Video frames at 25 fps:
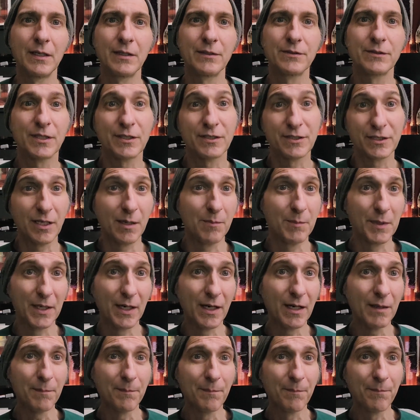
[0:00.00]
To sum it
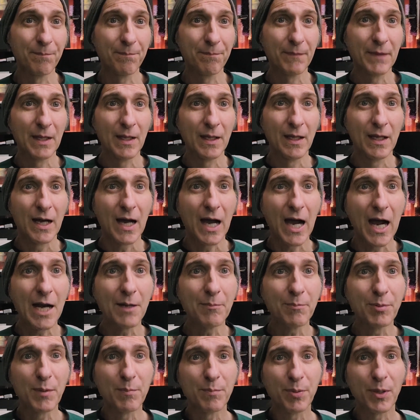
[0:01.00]
up, I
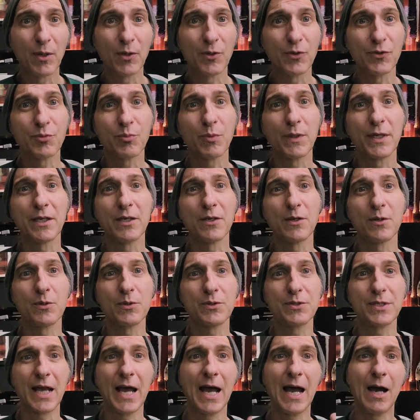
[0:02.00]
propose we
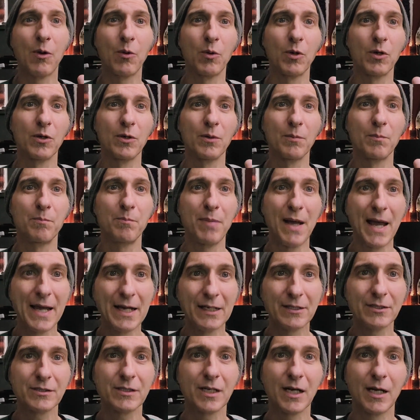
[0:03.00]
use our
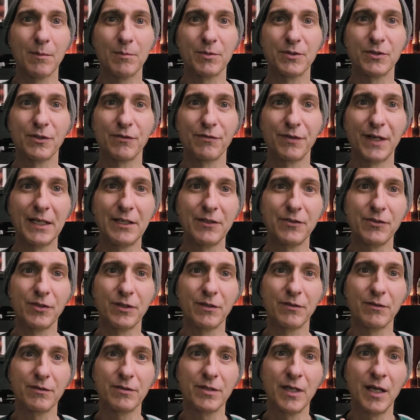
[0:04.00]
past
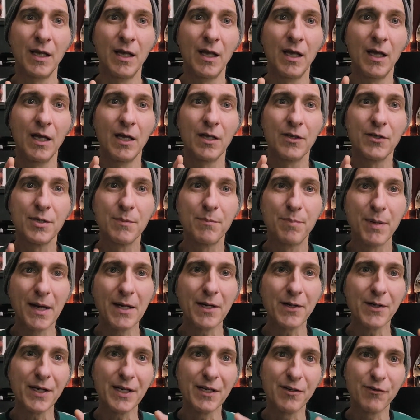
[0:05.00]
observations to
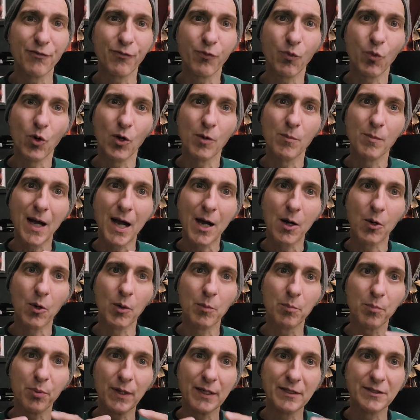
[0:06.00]
better inform our
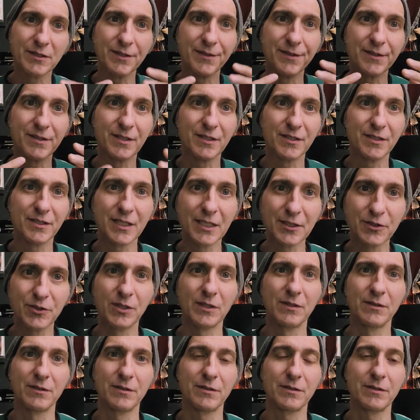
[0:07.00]
present
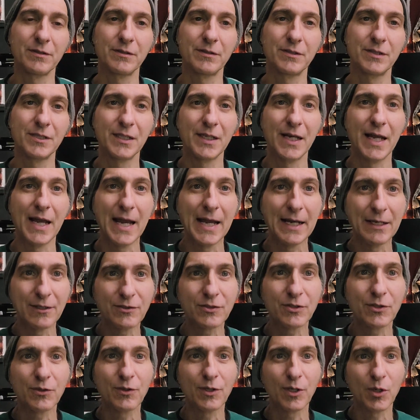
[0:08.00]
decisions to
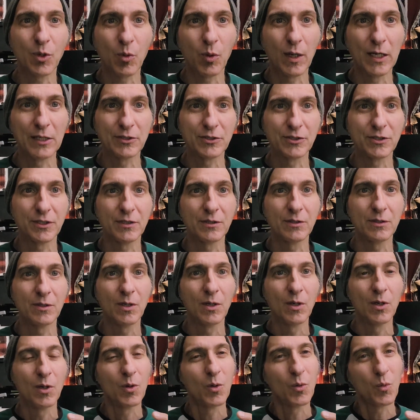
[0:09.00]
answer the question,
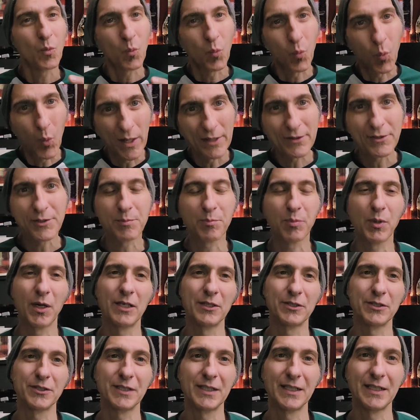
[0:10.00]
which
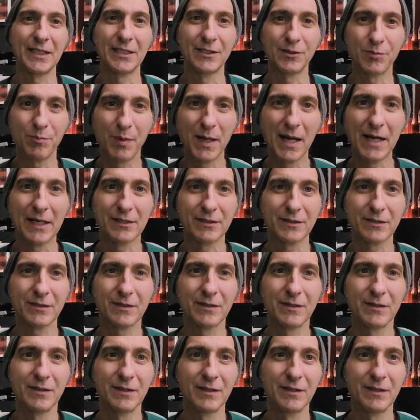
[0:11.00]
brush is best?